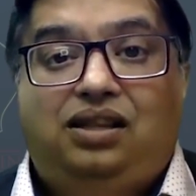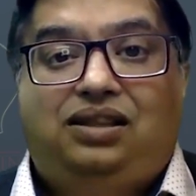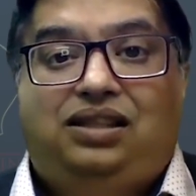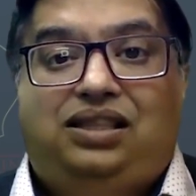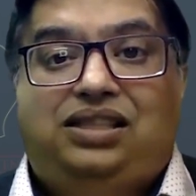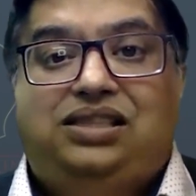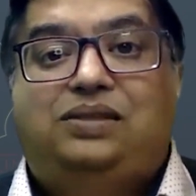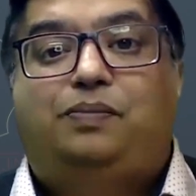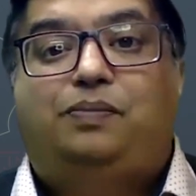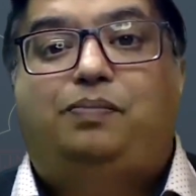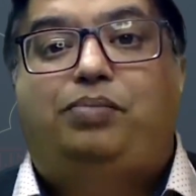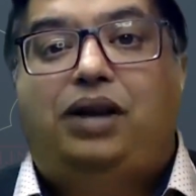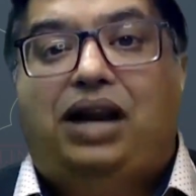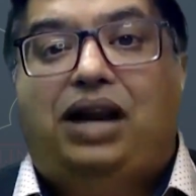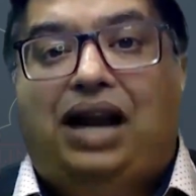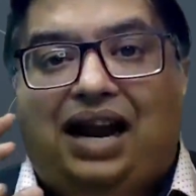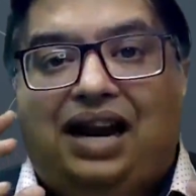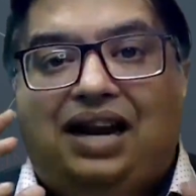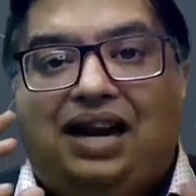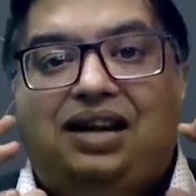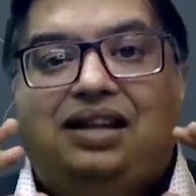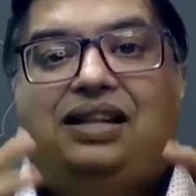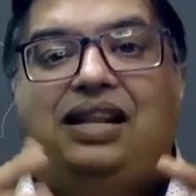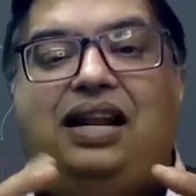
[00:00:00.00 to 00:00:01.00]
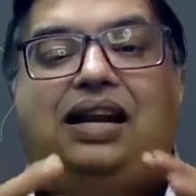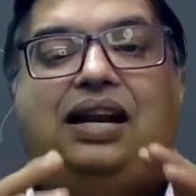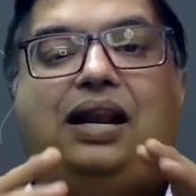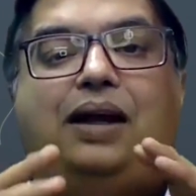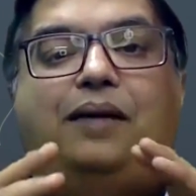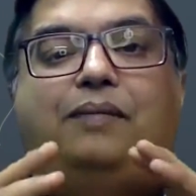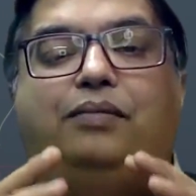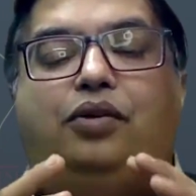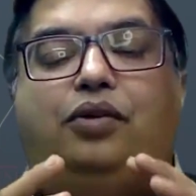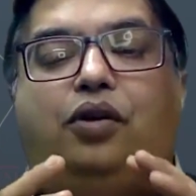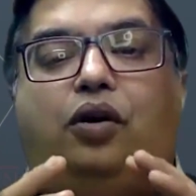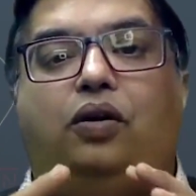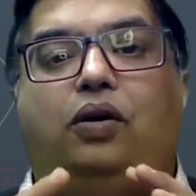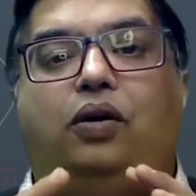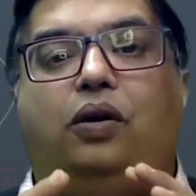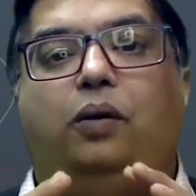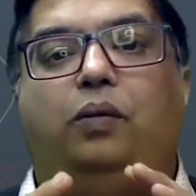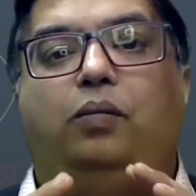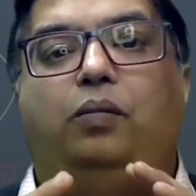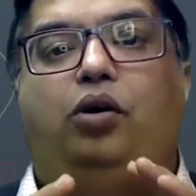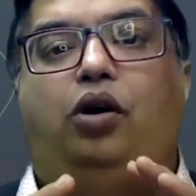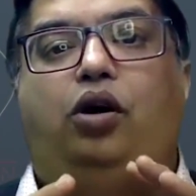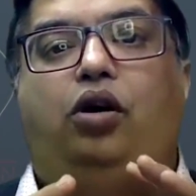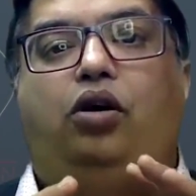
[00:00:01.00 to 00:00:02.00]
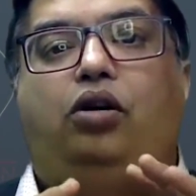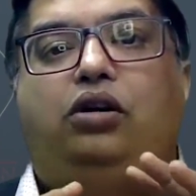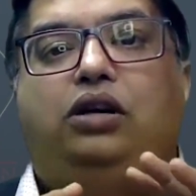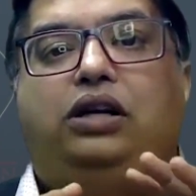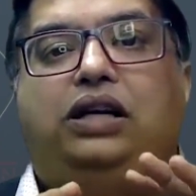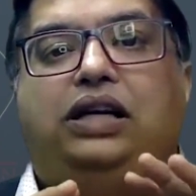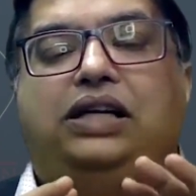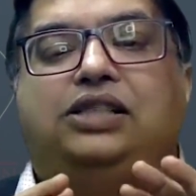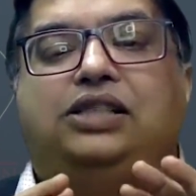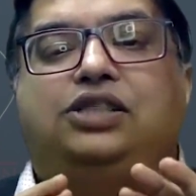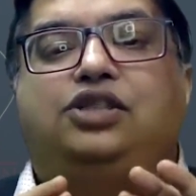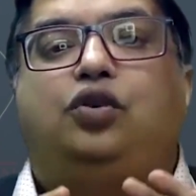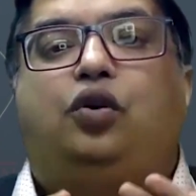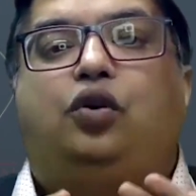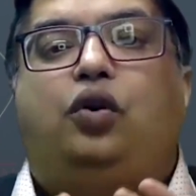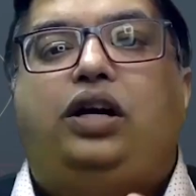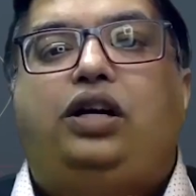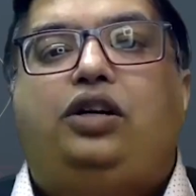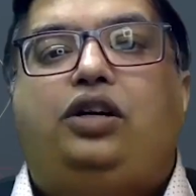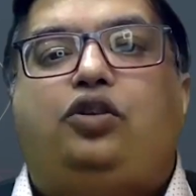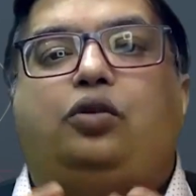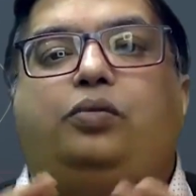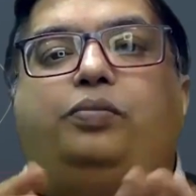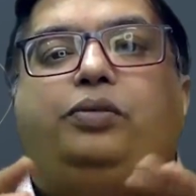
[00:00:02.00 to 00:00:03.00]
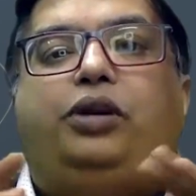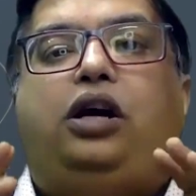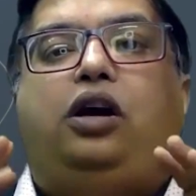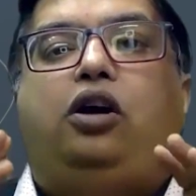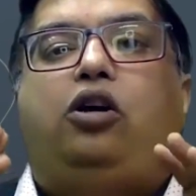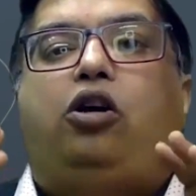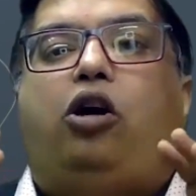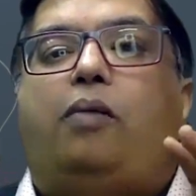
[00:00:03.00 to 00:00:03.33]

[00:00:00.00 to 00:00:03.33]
This brand that I'm talking about is going to be a